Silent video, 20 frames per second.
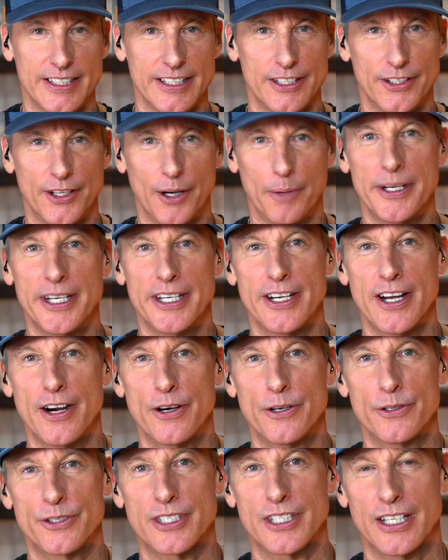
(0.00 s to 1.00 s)
Nobody
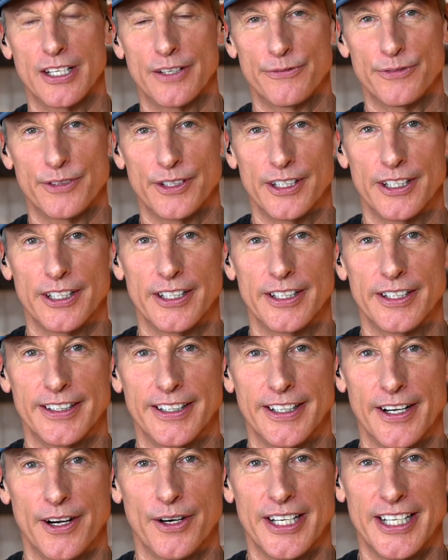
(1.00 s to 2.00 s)
knows if you're,
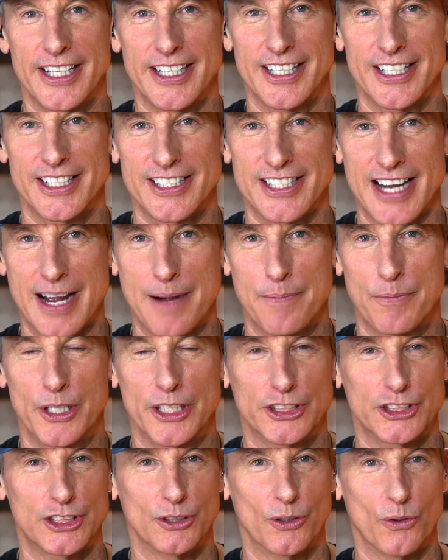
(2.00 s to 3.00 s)
eating a
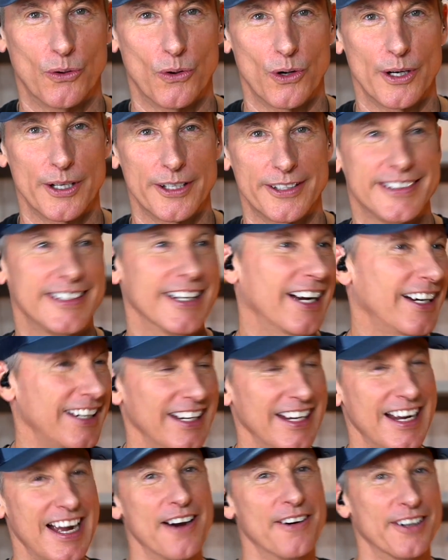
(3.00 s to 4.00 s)
sandwich or
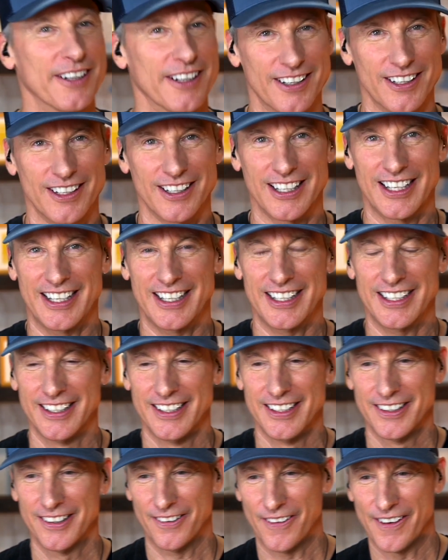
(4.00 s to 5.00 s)
ducking out early
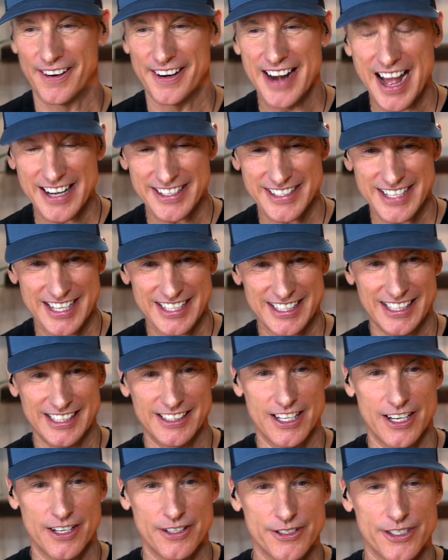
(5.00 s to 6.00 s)
or not taking
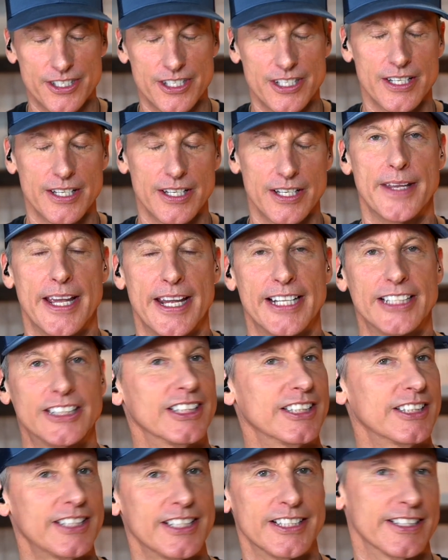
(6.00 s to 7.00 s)
notes. And it
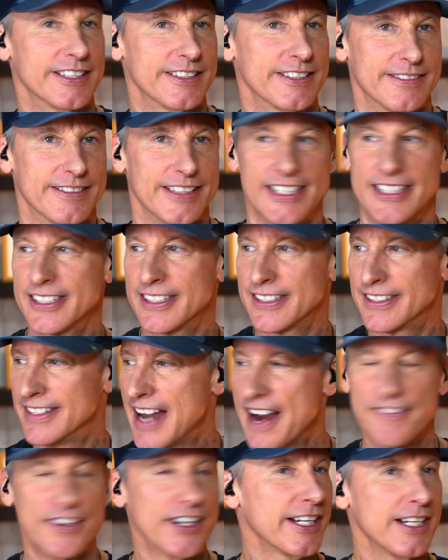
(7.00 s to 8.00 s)
just is, it's
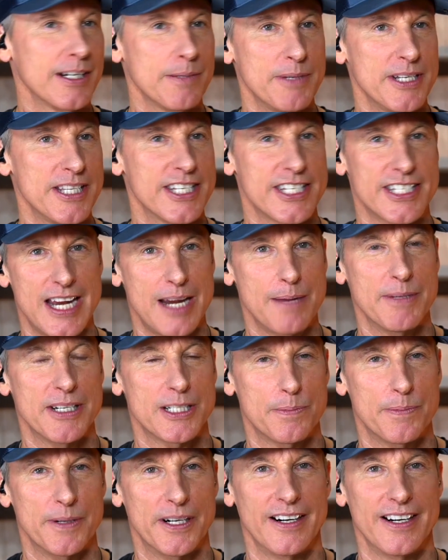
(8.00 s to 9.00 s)
never going to be the same
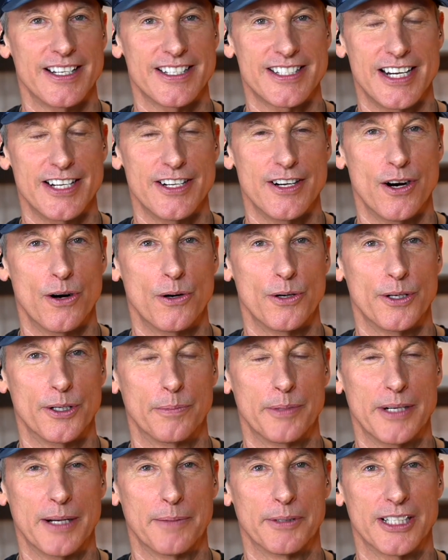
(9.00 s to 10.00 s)
experience. I know you'll
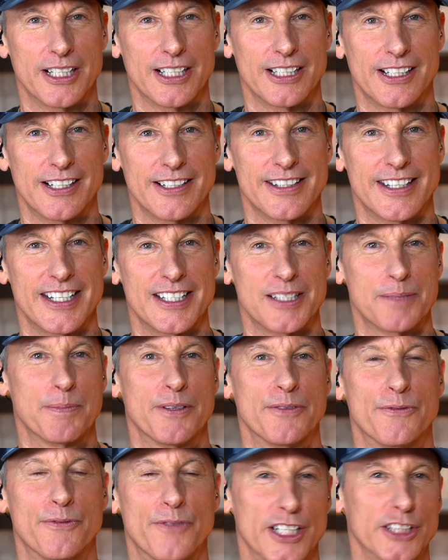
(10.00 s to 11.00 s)
be able to learn things,
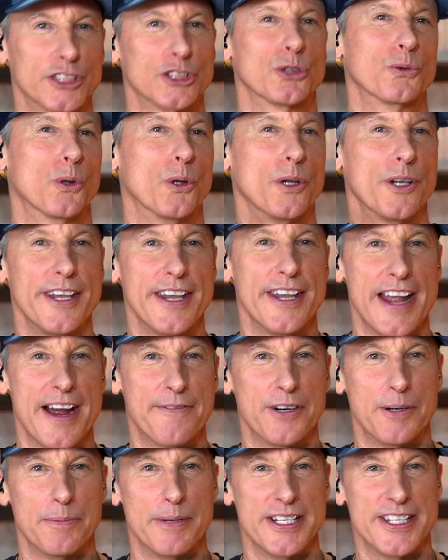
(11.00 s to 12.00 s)
but virtual will
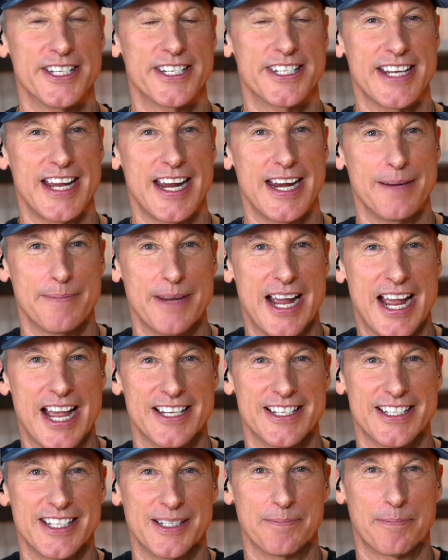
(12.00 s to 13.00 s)
never be the same
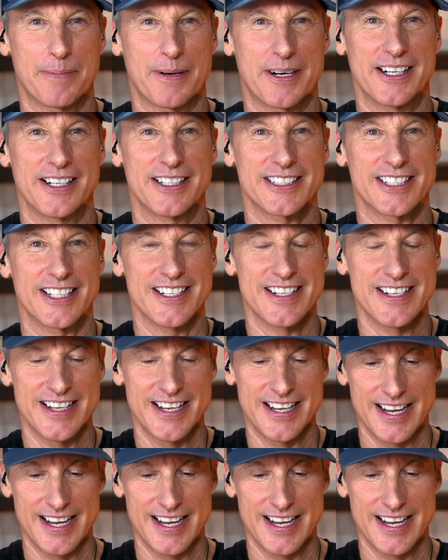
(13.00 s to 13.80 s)
as in person.